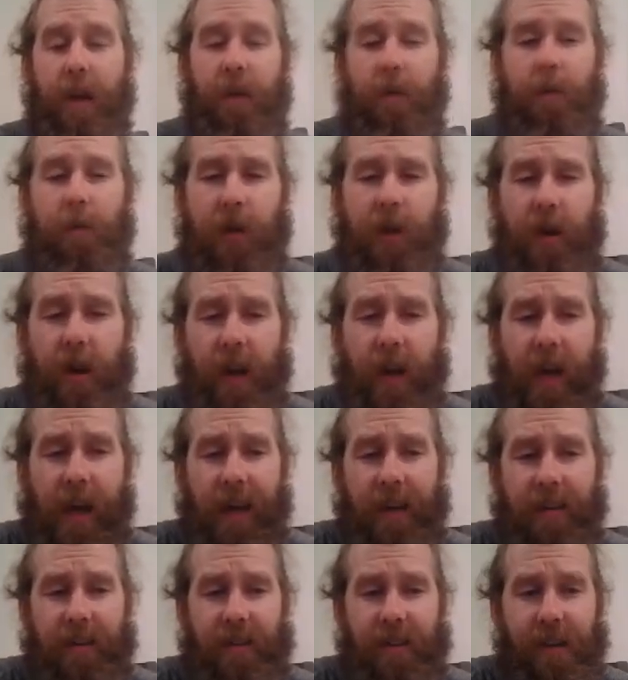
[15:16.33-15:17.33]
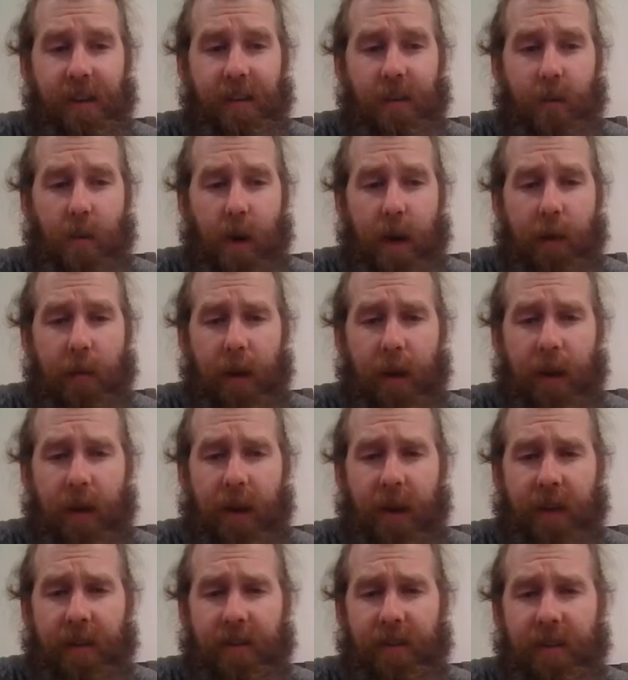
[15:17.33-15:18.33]
we're gonna X Why am I gonna
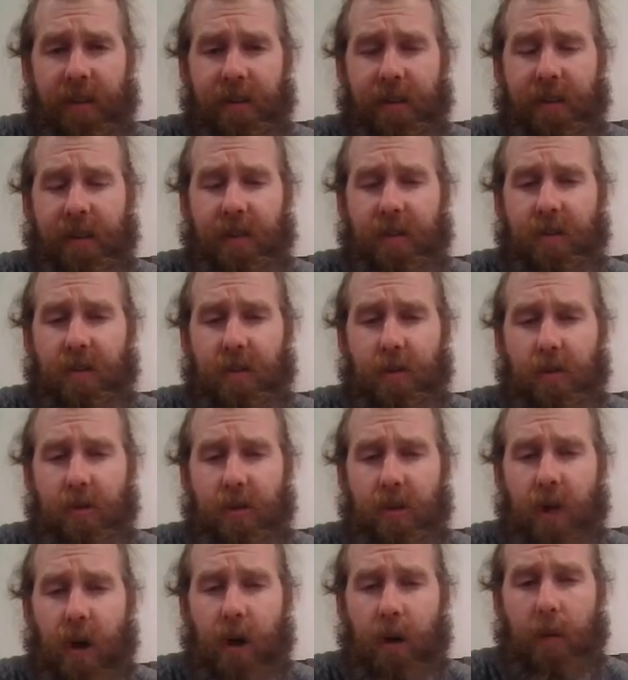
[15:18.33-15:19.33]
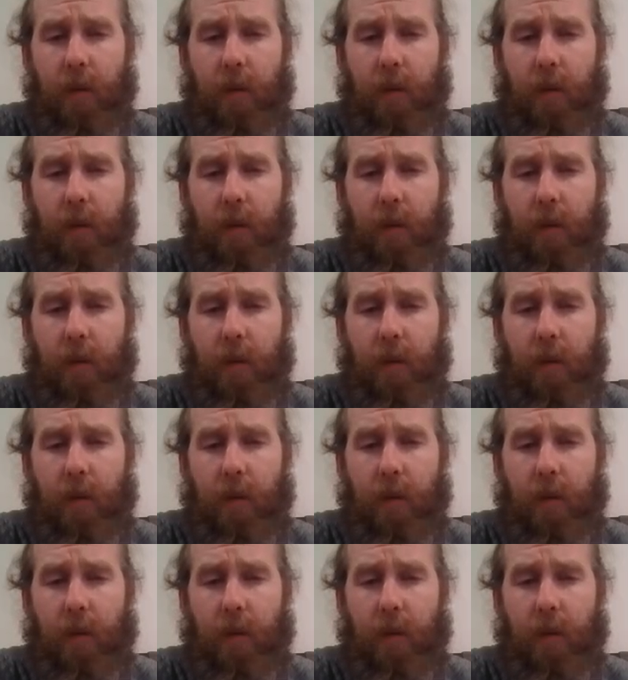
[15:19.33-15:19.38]
X these two strong